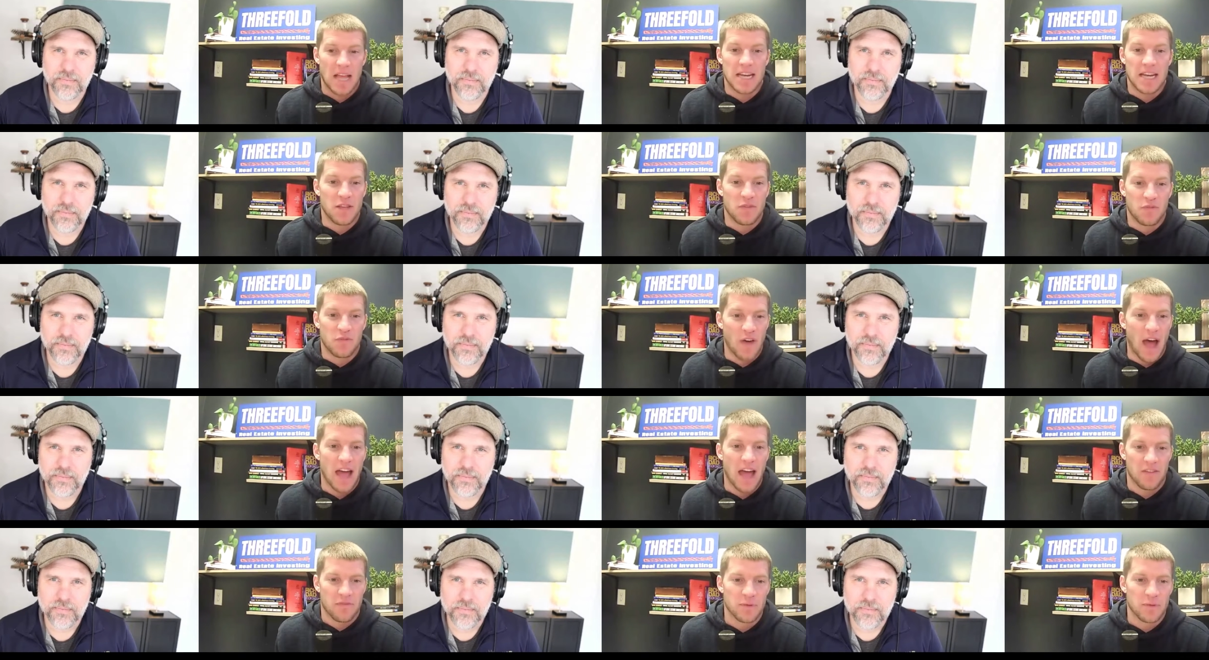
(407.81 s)

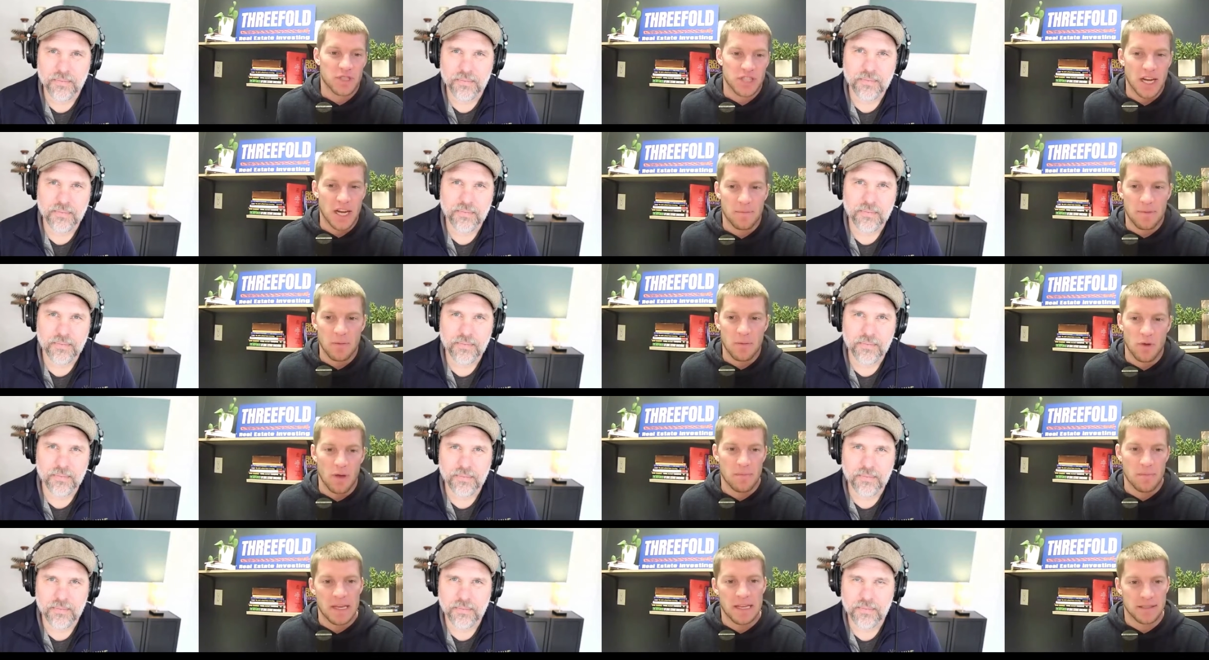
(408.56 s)
Speaker 1: 95% of
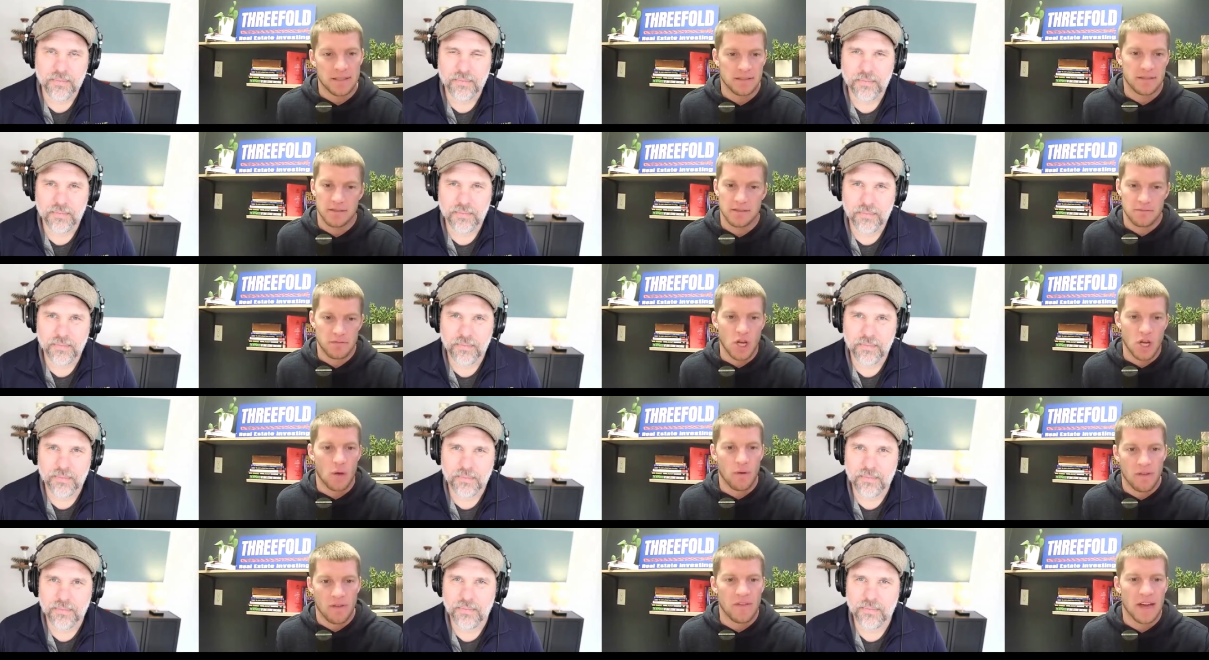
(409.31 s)
people, it means, you
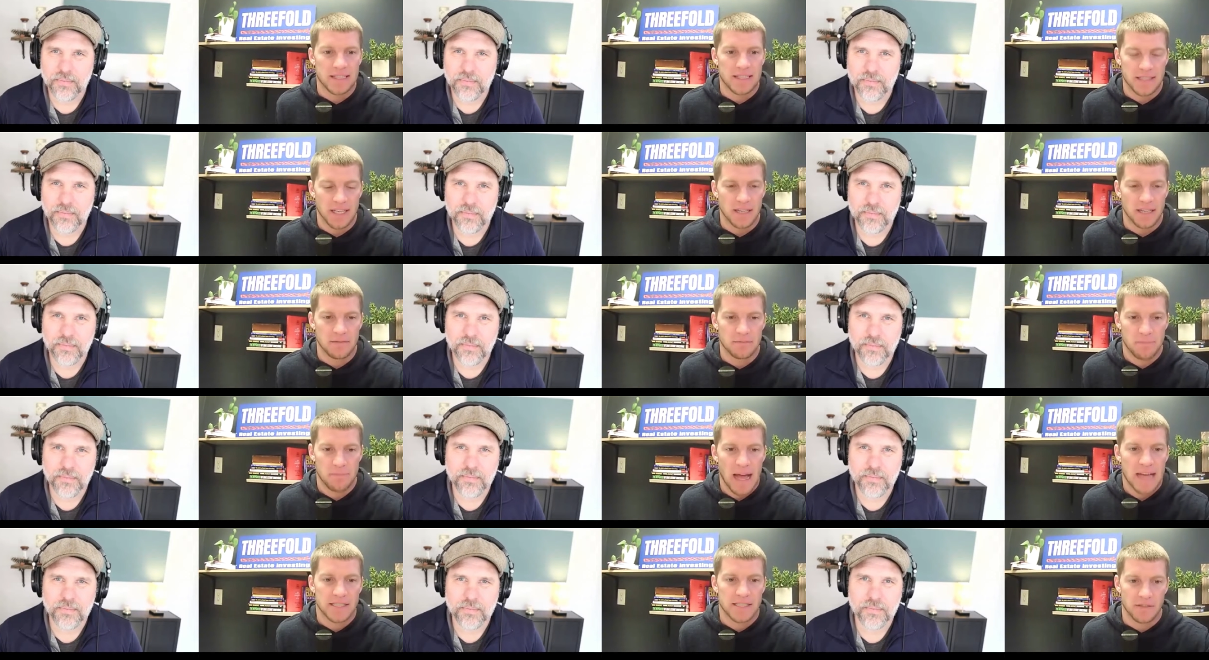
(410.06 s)
know, investing
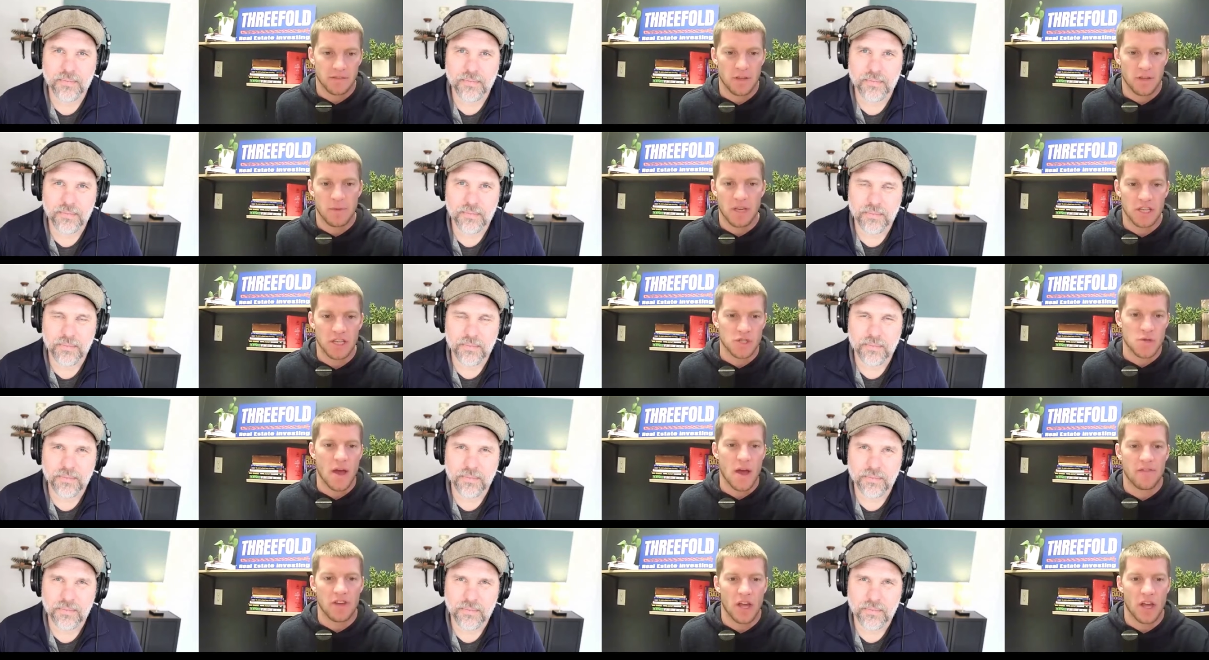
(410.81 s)
passively because
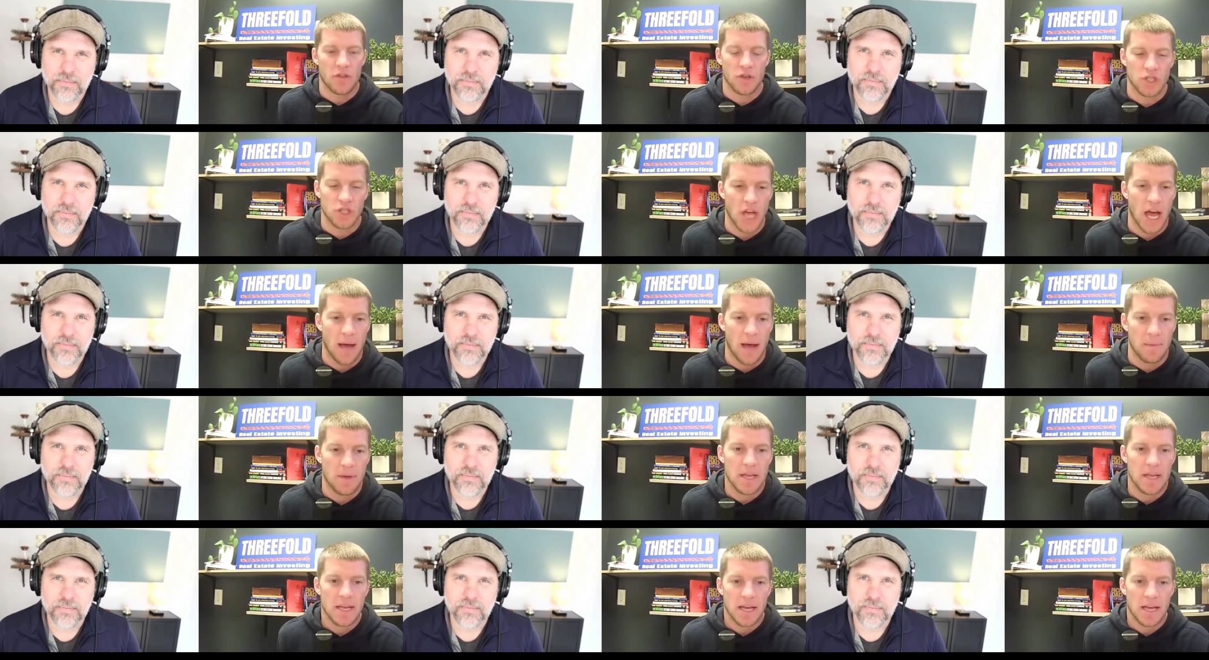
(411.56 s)
you have another job.